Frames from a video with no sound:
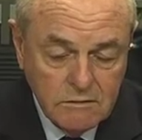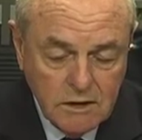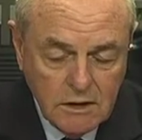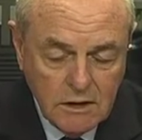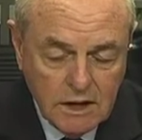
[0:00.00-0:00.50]

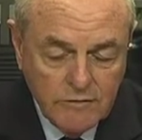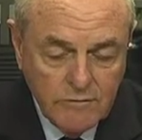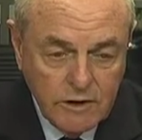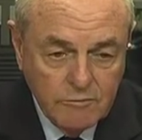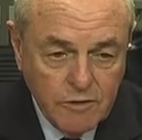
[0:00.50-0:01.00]
uh,
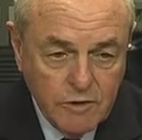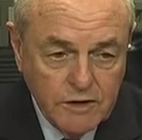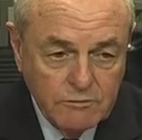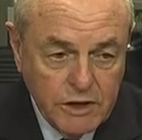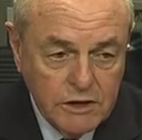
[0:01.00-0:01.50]
Government
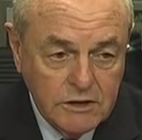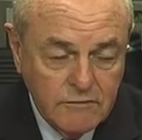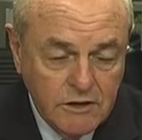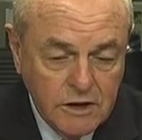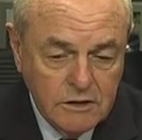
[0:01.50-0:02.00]
Employees Pension
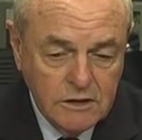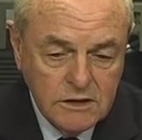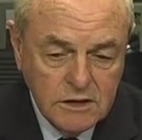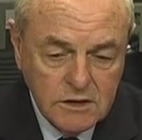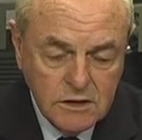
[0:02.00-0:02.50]
Fund,
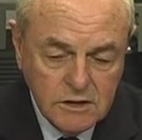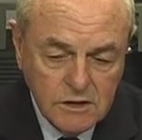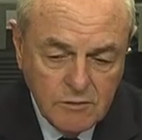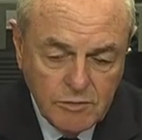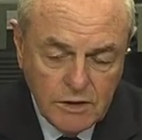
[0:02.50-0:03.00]
just as an
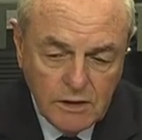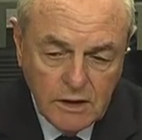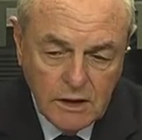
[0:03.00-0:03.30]
example,